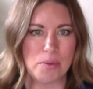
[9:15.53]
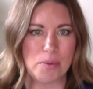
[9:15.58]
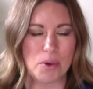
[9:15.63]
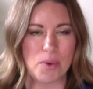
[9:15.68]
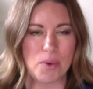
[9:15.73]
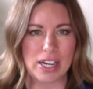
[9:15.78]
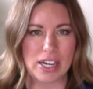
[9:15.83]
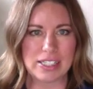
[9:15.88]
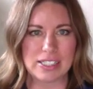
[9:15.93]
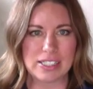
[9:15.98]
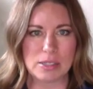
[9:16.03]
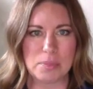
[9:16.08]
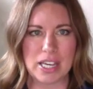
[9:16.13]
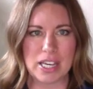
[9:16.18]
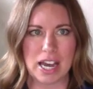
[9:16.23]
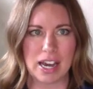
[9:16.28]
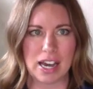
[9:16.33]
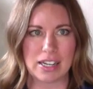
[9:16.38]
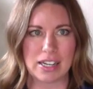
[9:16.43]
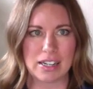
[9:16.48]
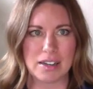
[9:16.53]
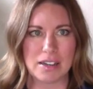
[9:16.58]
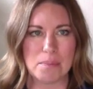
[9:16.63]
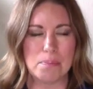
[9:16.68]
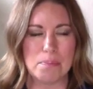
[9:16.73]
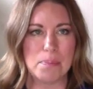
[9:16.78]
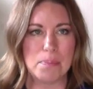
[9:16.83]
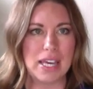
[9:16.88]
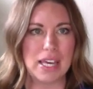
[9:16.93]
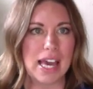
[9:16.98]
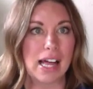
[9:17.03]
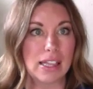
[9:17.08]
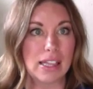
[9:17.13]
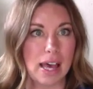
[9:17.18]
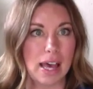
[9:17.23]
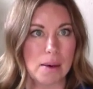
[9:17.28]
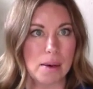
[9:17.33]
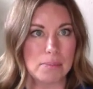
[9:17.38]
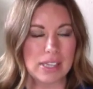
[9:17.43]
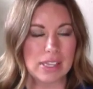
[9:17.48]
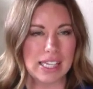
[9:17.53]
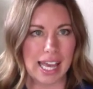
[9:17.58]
We wanted to be on BLM